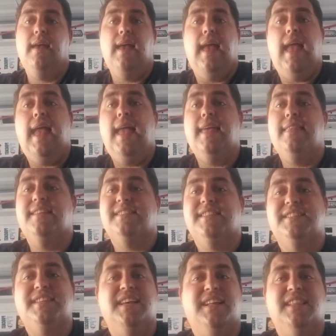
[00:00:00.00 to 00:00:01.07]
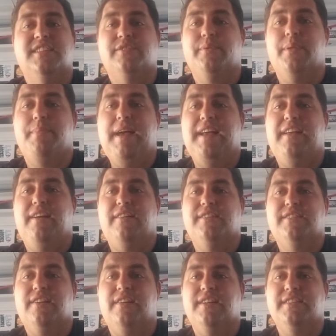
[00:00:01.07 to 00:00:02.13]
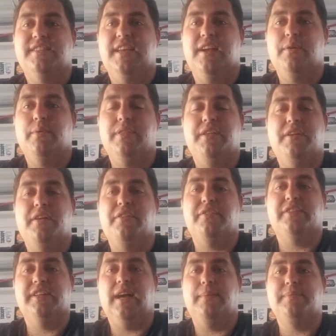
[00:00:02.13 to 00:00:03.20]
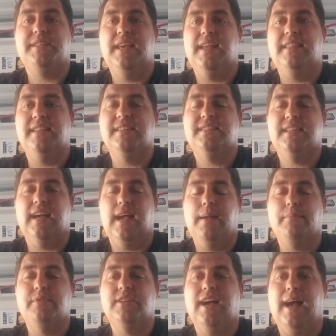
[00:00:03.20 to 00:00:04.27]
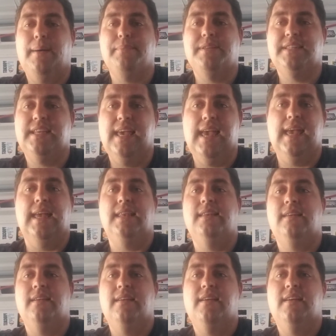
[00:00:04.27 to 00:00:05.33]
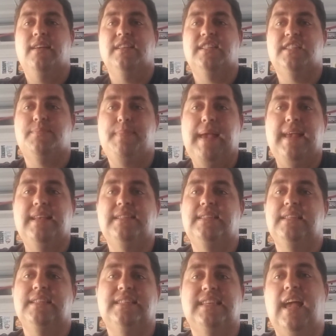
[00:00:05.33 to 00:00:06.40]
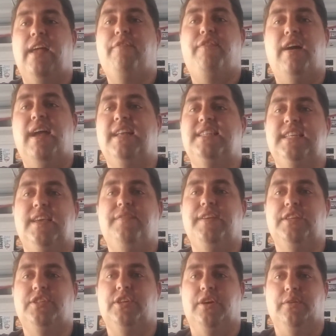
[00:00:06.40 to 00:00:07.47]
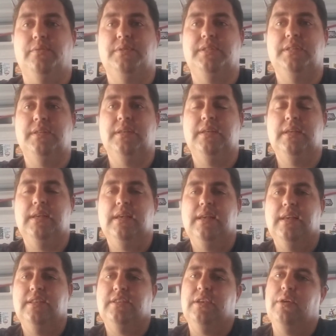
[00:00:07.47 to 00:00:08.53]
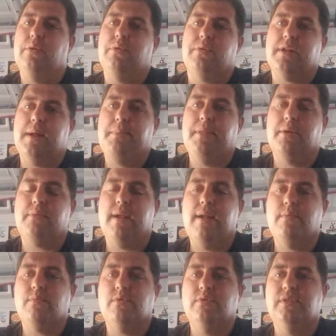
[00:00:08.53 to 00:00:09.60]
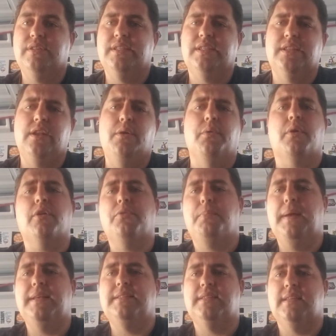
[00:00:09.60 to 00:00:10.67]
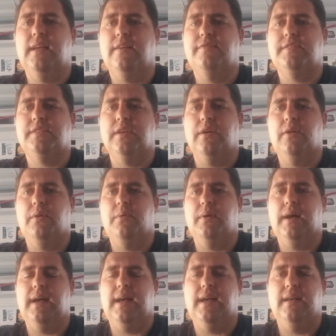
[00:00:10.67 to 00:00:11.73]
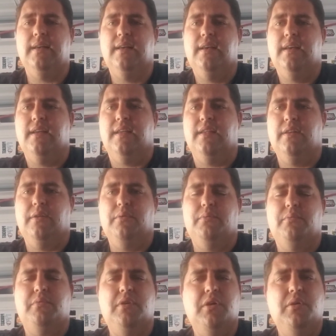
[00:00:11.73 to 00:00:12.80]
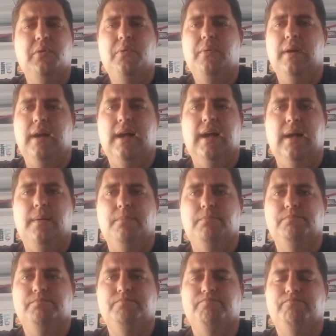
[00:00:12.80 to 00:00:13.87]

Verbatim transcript: Hey, this is Nicholas with the Backyard TARDIS here with another Top 10, this time Top 10 Space Sci-Fi TV Shows. So, a couple of ground rules, no Earth-based stuff, so, uh, you know, no, um,